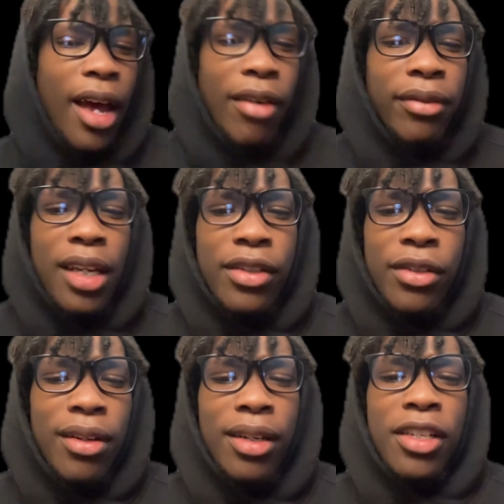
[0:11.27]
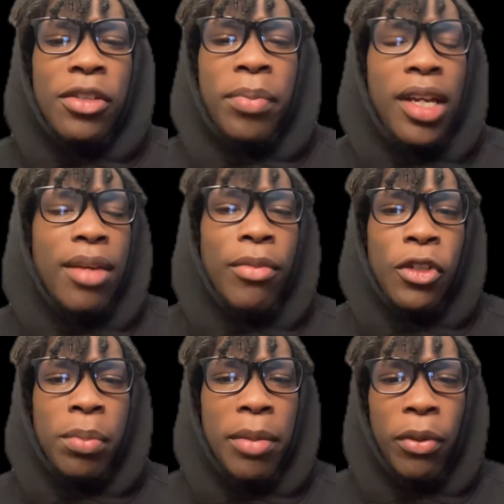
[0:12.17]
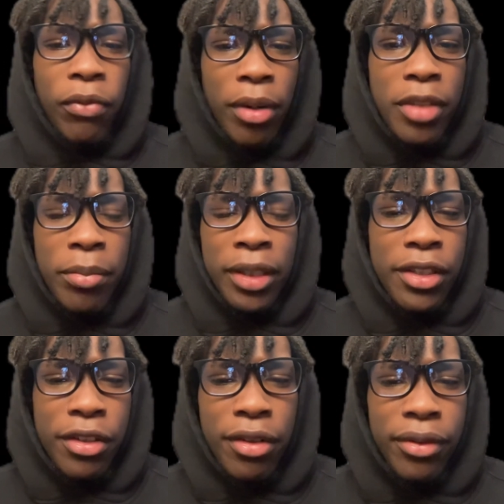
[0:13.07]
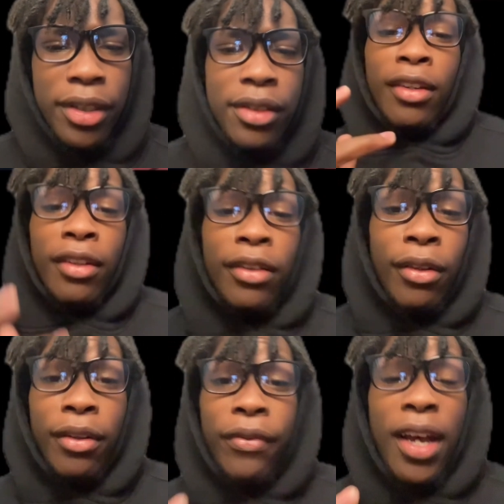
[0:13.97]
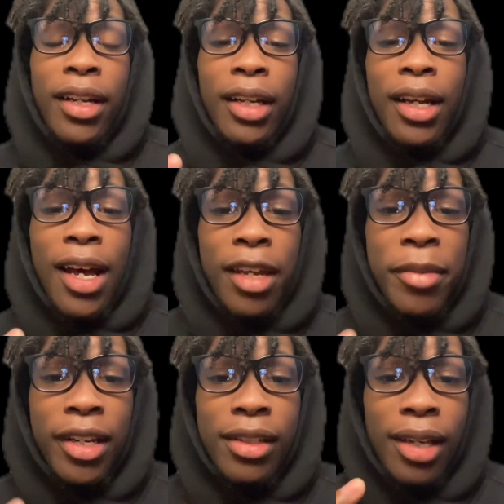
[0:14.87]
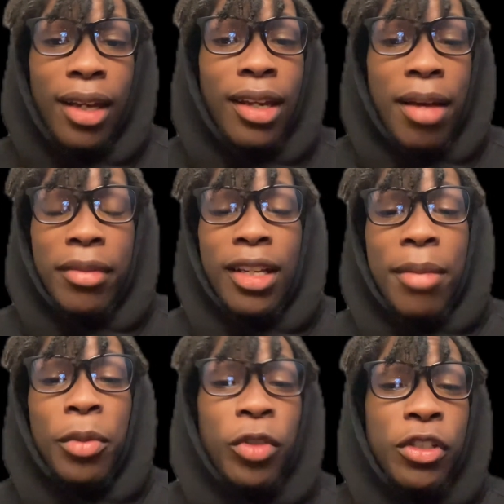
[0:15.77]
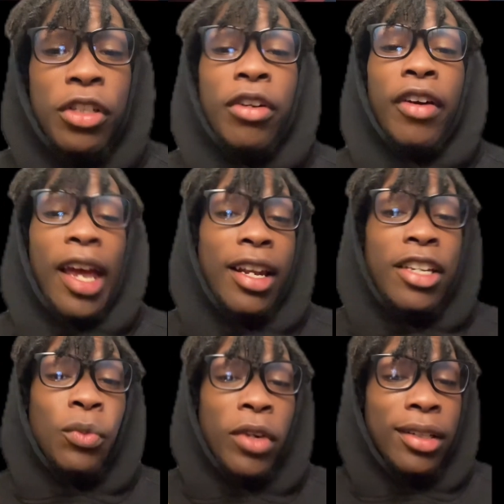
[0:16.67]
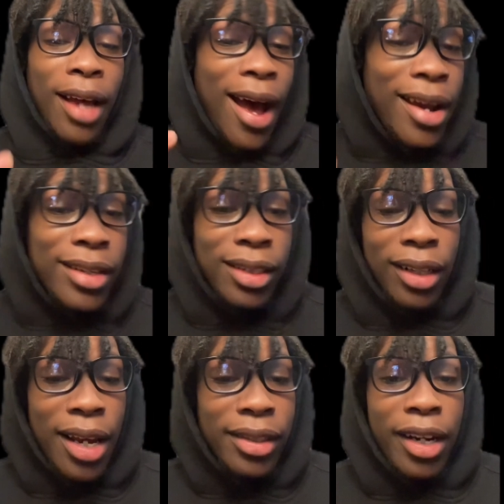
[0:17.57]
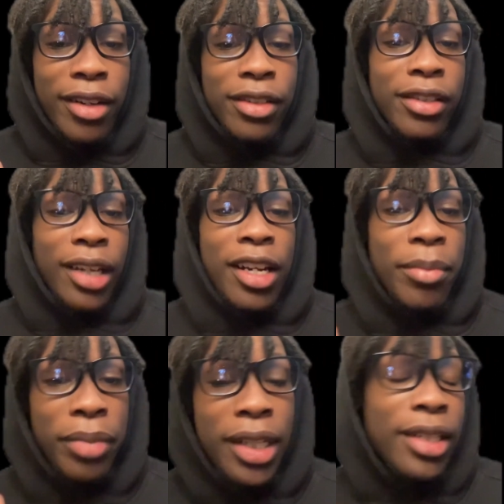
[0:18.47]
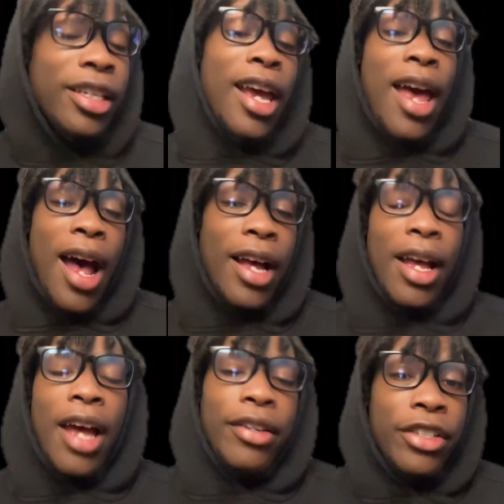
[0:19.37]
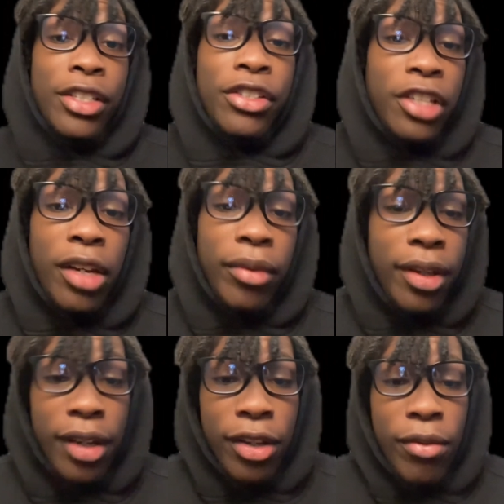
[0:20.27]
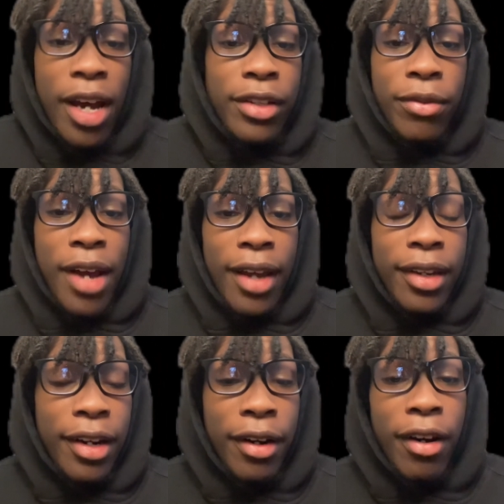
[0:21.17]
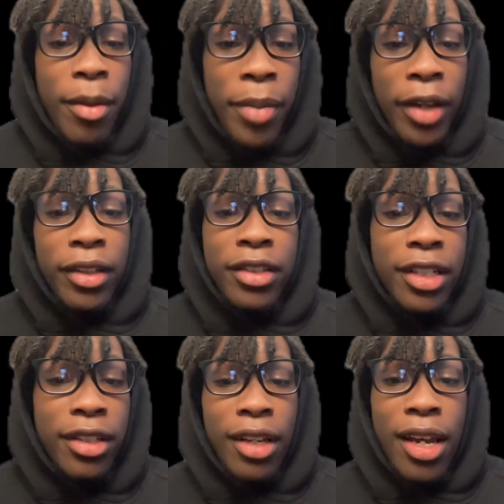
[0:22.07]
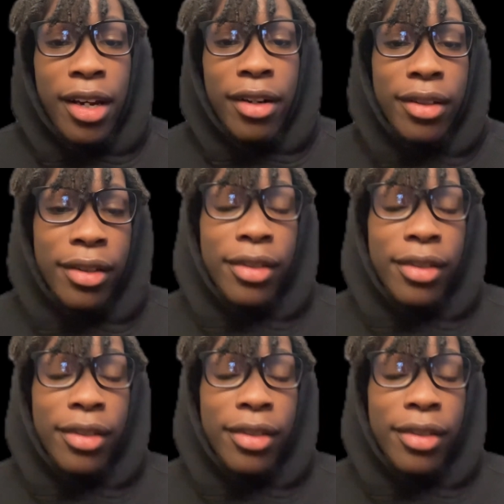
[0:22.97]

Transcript: I don't think Sukuna is beating most people from the Bleach universe. So the fact that they got him against head Captain Yamamoto, and he's one of the highest class characters in Bleach, I just genuinely think you guys do not care about the JJK characters.